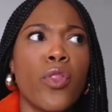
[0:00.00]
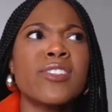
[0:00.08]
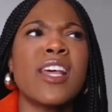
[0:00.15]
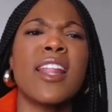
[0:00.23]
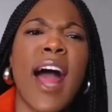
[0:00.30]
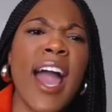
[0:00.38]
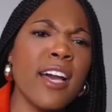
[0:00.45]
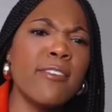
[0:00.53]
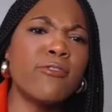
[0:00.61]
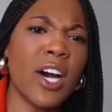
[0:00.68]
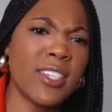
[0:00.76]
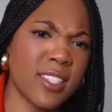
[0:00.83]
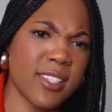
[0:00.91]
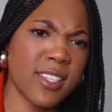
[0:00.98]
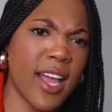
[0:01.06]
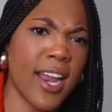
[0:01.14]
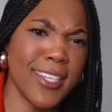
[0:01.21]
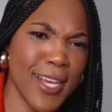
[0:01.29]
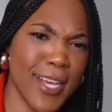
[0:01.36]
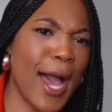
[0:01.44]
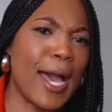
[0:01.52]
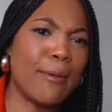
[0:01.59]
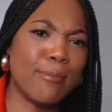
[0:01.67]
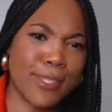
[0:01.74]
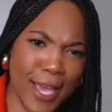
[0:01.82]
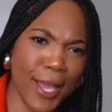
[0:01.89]
there's a lack of justice a lot of
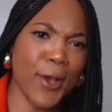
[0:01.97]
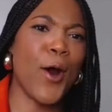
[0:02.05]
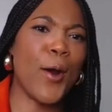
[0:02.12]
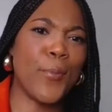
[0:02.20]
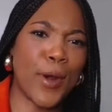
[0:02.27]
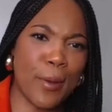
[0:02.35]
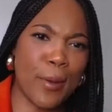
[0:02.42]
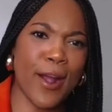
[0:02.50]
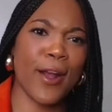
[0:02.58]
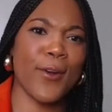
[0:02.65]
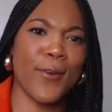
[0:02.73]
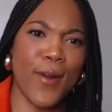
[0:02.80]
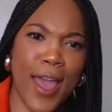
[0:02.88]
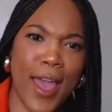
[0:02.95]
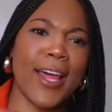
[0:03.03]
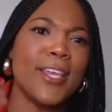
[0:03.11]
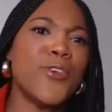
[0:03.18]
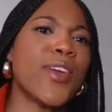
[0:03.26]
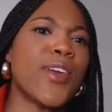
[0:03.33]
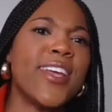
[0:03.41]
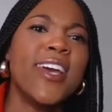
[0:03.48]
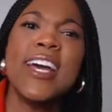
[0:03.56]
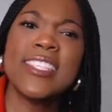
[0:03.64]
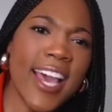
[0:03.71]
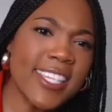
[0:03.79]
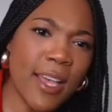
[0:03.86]
times in corporate America, right? Like you can
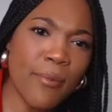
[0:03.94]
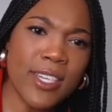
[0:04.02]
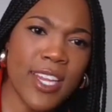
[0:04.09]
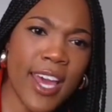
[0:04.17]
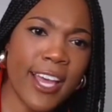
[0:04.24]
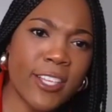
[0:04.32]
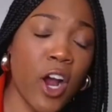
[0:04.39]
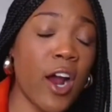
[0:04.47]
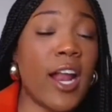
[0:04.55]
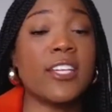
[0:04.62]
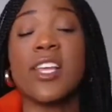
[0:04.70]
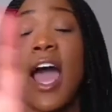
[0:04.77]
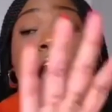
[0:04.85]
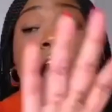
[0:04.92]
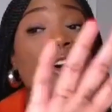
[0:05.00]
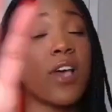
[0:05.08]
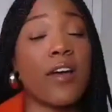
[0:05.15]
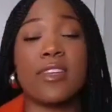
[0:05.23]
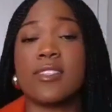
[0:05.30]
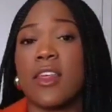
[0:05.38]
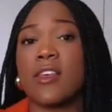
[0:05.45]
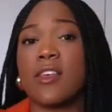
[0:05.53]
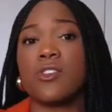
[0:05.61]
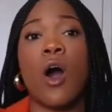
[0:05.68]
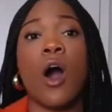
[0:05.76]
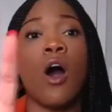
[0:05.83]
take something to HR, and I also have to say
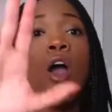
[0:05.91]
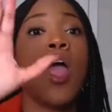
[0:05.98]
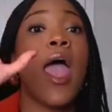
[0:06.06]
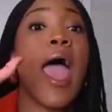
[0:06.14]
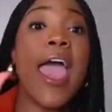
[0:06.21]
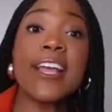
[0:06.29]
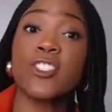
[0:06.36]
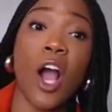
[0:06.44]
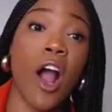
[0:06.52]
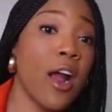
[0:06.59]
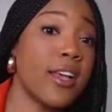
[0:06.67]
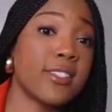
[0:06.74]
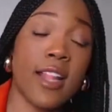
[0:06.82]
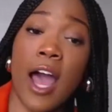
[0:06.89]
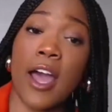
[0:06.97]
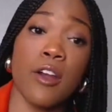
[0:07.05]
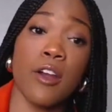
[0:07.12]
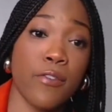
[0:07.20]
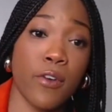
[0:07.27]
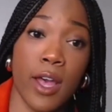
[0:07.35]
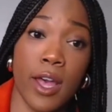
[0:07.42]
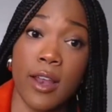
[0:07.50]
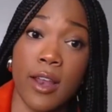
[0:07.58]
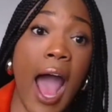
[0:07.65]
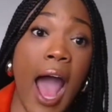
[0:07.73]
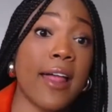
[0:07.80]
this, you all, HR is not your
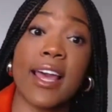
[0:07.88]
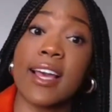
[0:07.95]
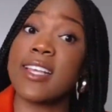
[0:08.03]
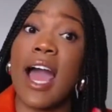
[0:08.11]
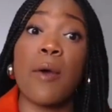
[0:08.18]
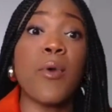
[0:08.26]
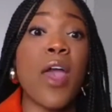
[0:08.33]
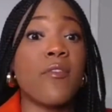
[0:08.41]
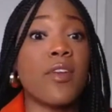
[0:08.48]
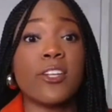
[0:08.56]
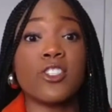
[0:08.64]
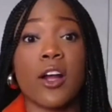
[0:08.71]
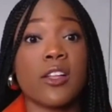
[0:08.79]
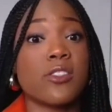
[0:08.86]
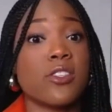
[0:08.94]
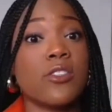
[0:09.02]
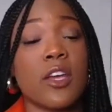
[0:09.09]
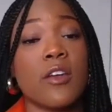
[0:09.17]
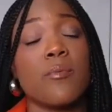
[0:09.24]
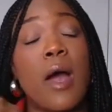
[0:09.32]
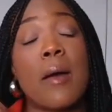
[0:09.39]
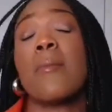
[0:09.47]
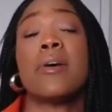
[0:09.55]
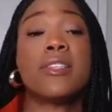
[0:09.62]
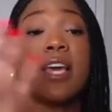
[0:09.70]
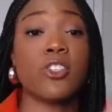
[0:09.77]
friend. Like I said, we have an HR consulting, my
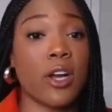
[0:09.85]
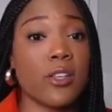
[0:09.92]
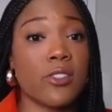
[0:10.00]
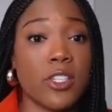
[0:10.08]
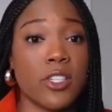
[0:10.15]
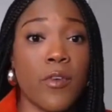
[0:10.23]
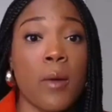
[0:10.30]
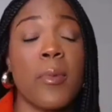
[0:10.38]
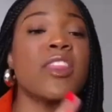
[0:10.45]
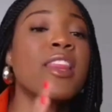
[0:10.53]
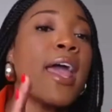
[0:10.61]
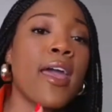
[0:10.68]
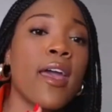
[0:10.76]
mom has an HR consulting firm, but